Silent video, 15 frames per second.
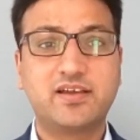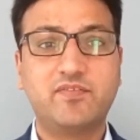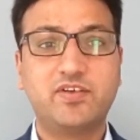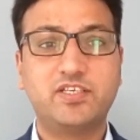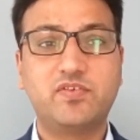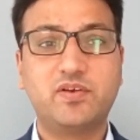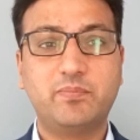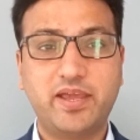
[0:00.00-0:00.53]

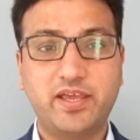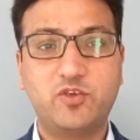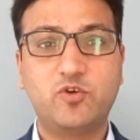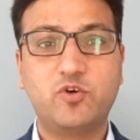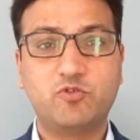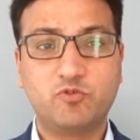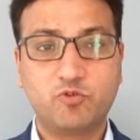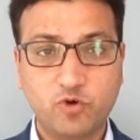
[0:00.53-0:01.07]
which will make
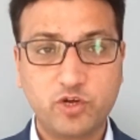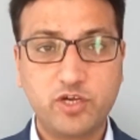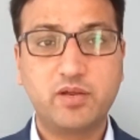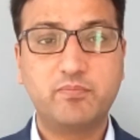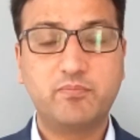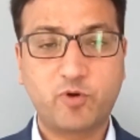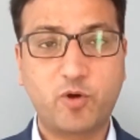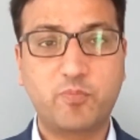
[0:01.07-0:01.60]
you a
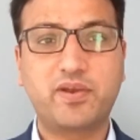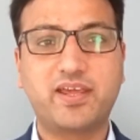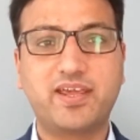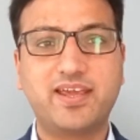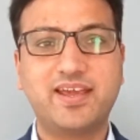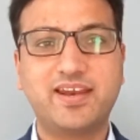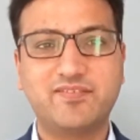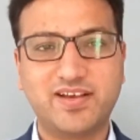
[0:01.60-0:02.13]
good
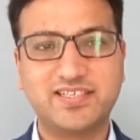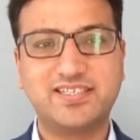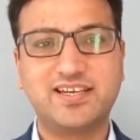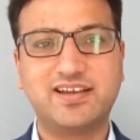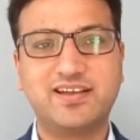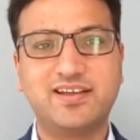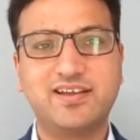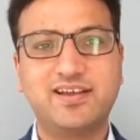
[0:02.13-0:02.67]
property investor.